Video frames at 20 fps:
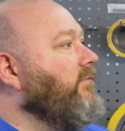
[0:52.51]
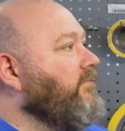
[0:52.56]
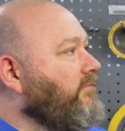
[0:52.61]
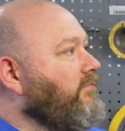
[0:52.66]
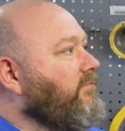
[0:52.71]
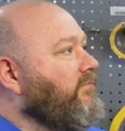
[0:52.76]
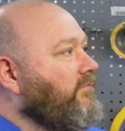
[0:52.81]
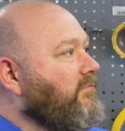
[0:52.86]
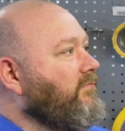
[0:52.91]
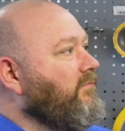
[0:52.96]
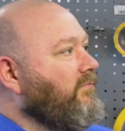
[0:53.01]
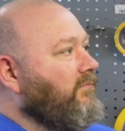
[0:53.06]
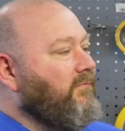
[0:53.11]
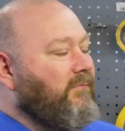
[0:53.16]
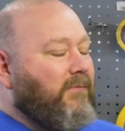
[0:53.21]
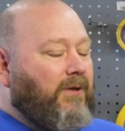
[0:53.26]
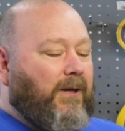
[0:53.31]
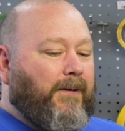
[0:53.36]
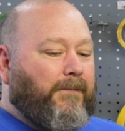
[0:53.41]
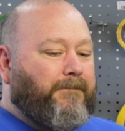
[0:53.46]

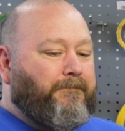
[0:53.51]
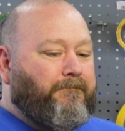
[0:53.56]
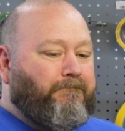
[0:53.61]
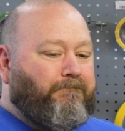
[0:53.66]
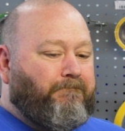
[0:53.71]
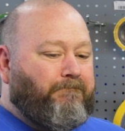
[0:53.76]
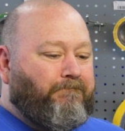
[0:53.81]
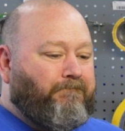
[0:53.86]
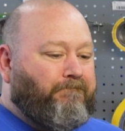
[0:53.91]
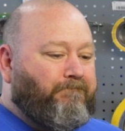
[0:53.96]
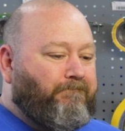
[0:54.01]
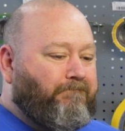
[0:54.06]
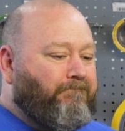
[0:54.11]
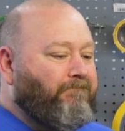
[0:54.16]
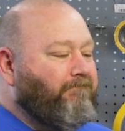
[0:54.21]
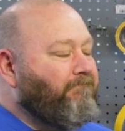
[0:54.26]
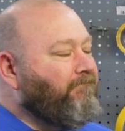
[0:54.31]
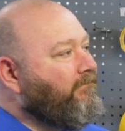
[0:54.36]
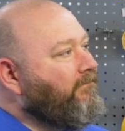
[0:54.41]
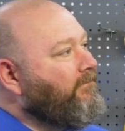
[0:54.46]

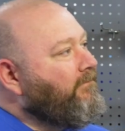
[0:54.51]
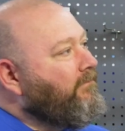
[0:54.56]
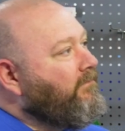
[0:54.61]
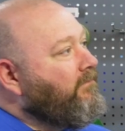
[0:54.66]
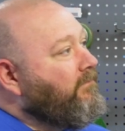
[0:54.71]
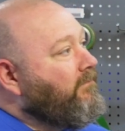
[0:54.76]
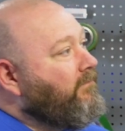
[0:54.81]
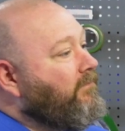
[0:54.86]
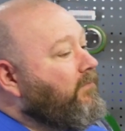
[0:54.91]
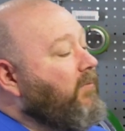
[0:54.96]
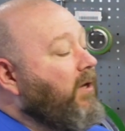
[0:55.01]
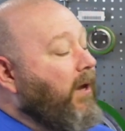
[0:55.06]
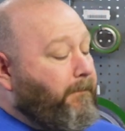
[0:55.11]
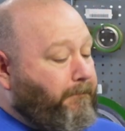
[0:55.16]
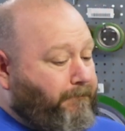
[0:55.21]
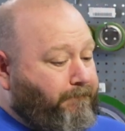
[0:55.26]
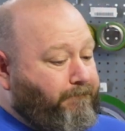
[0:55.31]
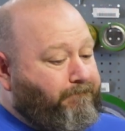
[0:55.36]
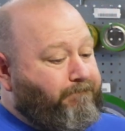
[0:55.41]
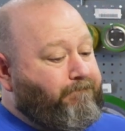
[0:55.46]

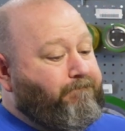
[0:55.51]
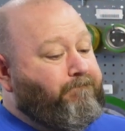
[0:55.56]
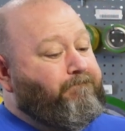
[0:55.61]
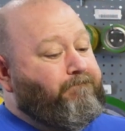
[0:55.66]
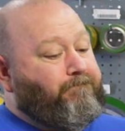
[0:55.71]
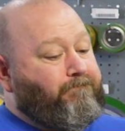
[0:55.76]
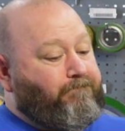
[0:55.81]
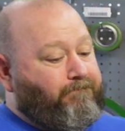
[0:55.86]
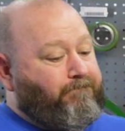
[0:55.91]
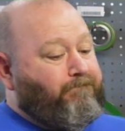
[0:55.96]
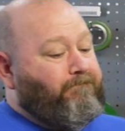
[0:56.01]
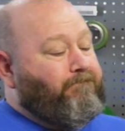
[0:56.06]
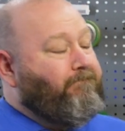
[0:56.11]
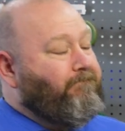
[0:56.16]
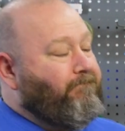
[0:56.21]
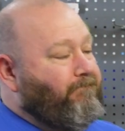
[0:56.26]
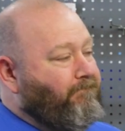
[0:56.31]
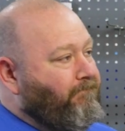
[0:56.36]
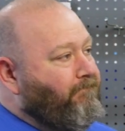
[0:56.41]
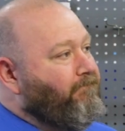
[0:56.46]

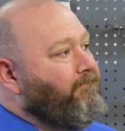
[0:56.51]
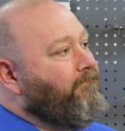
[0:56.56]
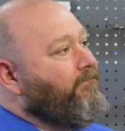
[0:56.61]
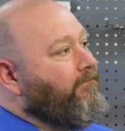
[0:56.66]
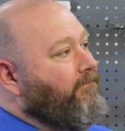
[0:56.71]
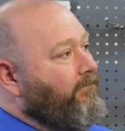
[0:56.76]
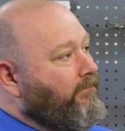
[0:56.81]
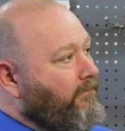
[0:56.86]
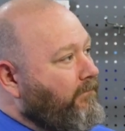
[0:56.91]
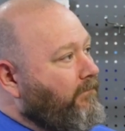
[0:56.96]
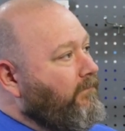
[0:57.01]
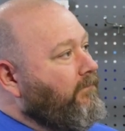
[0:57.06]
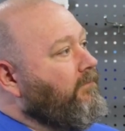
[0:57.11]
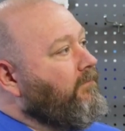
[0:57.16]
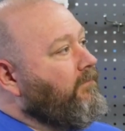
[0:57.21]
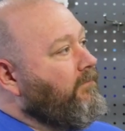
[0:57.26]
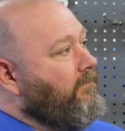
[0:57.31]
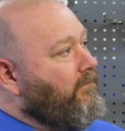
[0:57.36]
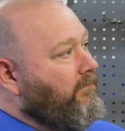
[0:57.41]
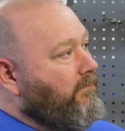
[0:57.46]

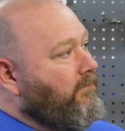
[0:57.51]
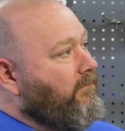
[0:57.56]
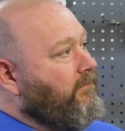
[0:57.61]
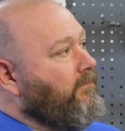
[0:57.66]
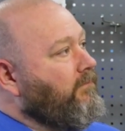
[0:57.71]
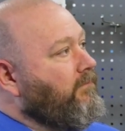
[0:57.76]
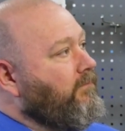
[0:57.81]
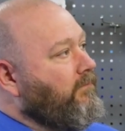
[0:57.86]
[no speech]